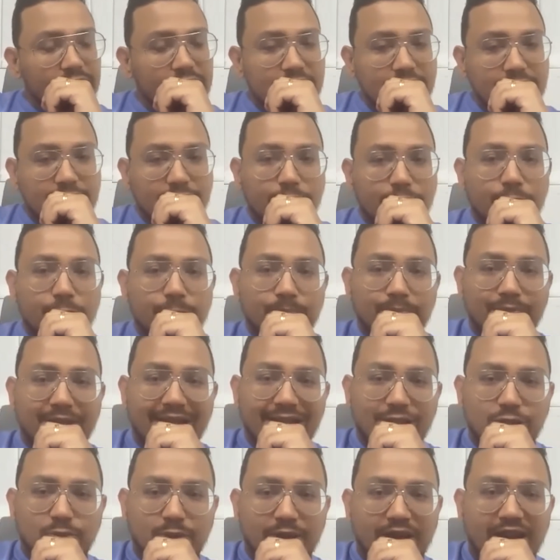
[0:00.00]
So
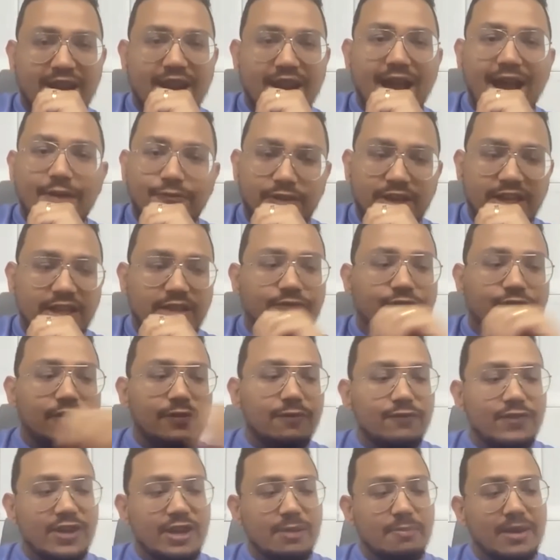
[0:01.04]
that's where we
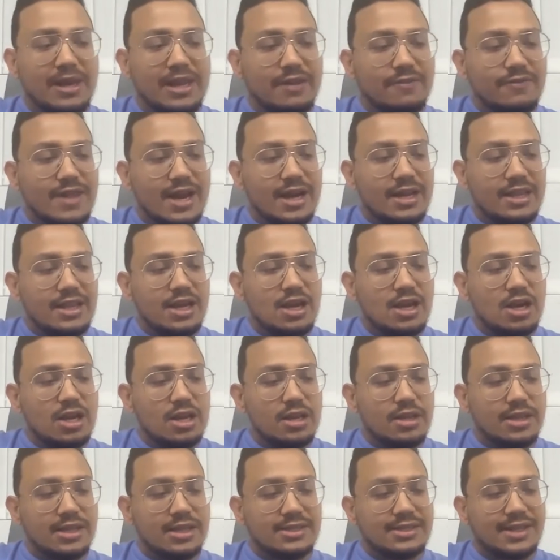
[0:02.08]
believe that
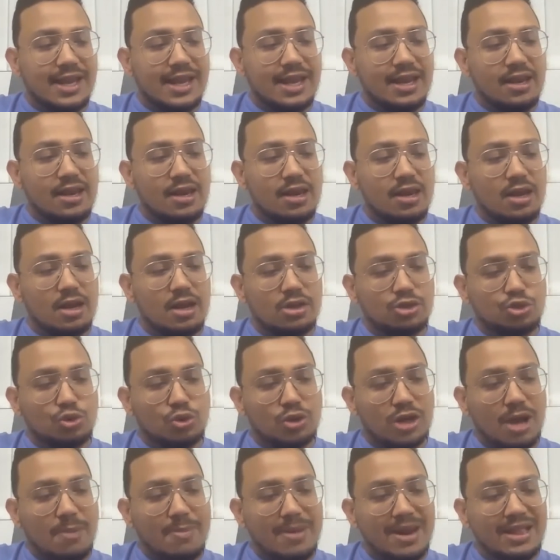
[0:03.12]
the scale
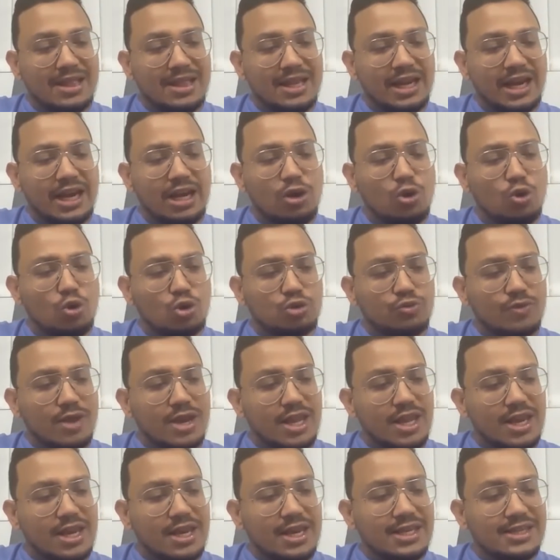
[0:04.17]
should come, and it looks
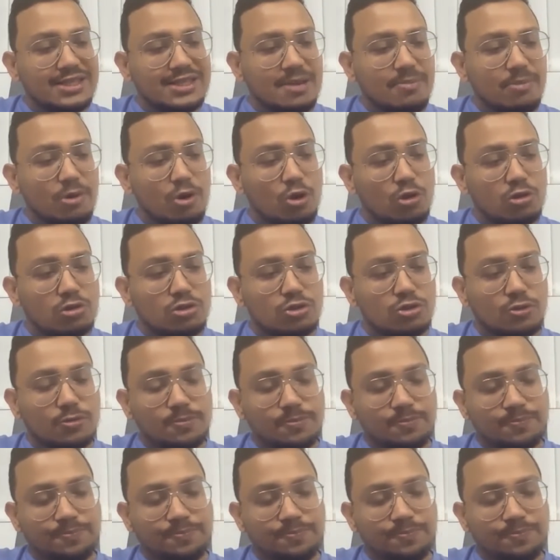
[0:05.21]
very reasonable also,